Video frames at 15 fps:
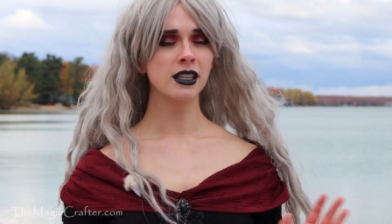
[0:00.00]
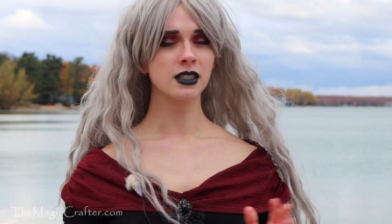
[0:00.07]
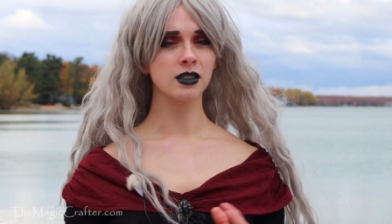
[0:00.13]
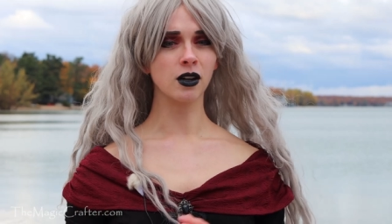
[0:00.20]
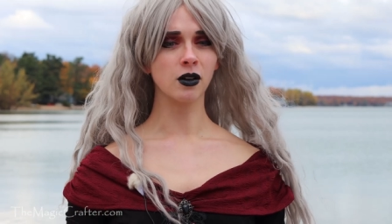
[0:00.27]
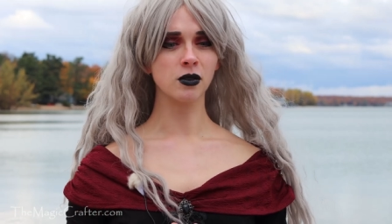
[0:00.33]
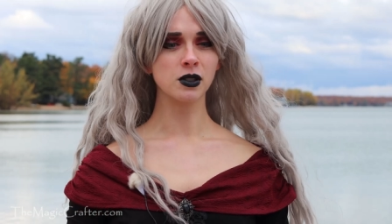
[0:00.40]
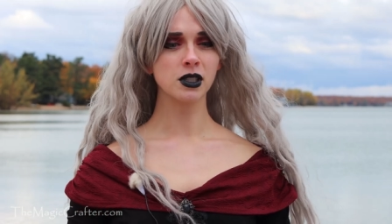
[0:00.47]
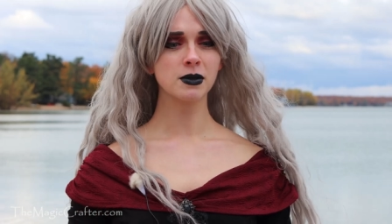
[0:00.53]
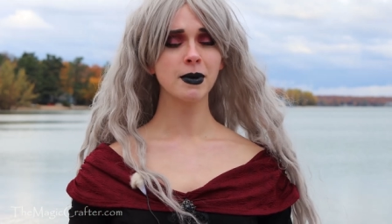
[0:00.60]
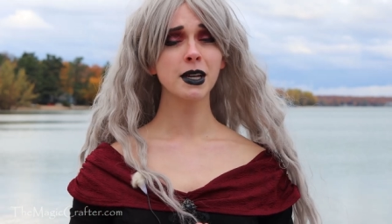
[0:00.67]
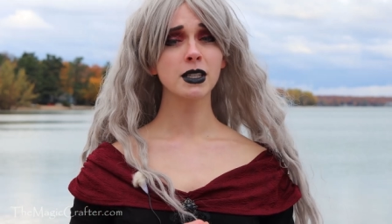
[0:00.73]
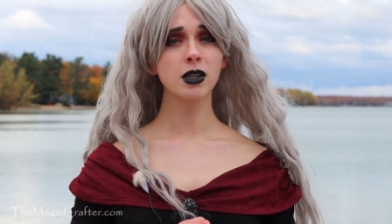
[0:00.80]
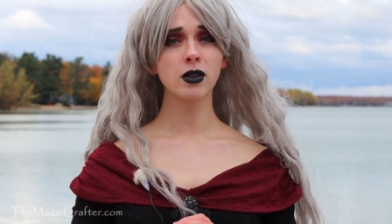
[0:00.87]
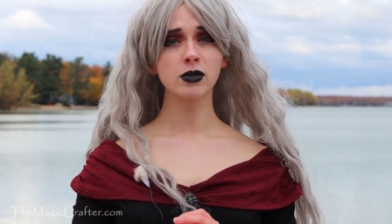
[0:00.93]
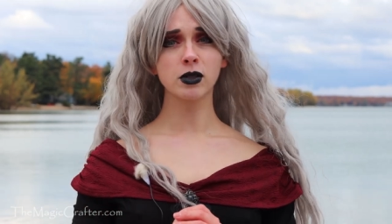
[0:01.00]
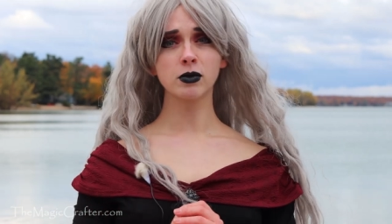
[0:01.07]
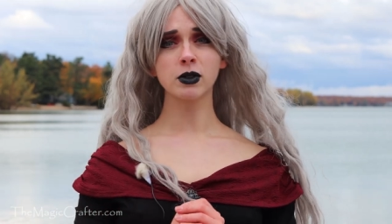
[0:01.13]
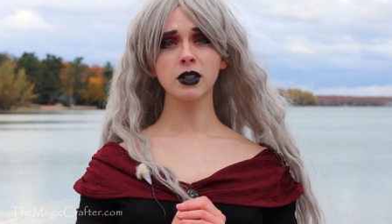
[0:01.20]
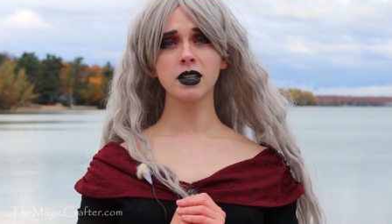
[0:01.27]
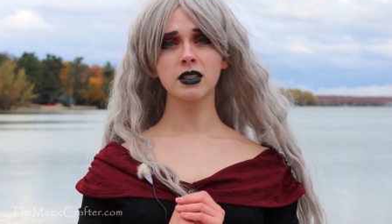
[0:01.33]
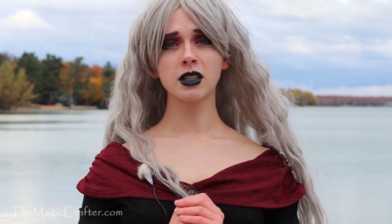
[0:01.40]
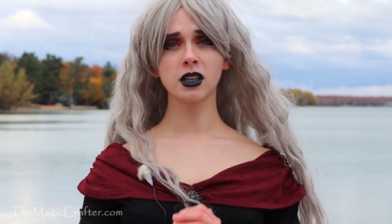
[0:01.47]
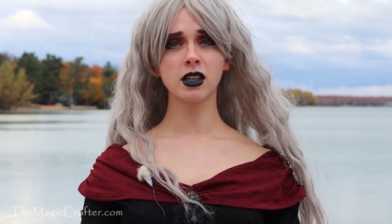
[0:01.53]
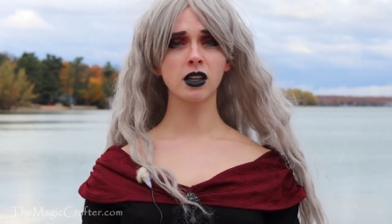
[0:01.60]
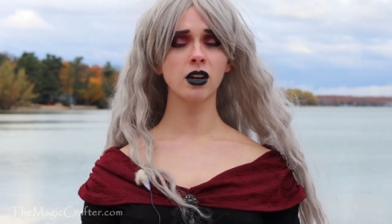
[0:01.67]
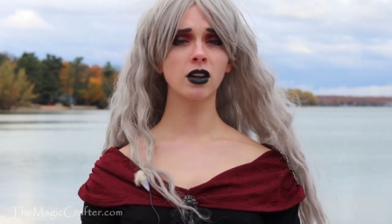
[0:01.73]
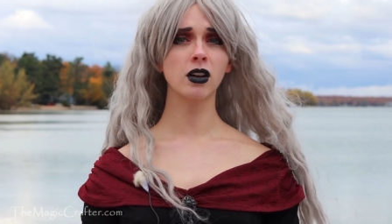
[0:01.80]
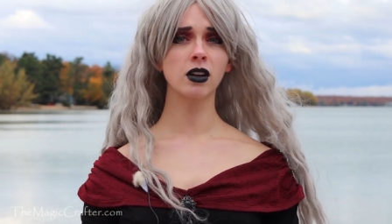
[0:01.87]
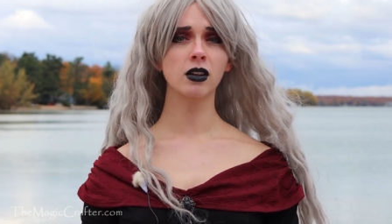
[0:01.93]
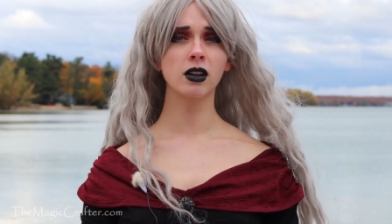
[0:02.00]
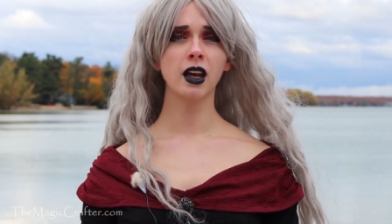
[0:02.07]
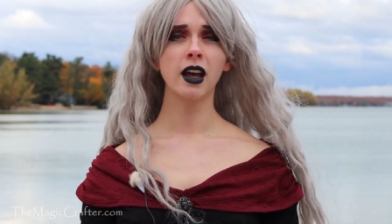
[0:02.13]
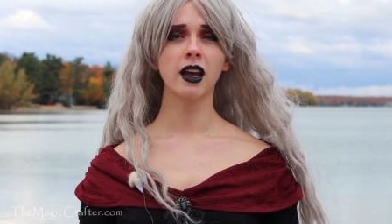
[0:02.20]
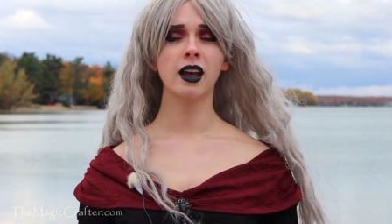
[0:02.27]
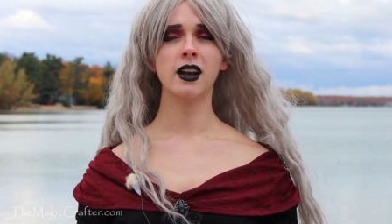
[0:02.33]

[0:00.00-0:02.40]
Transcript: So just make sure those are really secured.